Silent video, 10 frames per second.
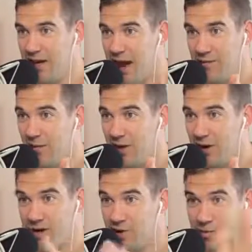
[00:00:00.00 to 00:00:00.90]
After 30
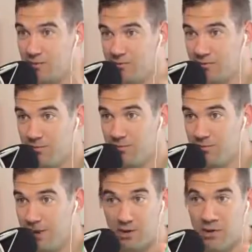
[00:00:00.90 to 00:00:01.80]
days, you were
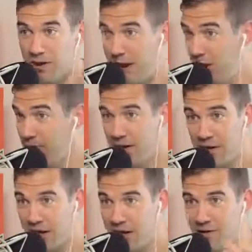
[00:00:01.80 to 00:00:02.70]
back healthy again? Or?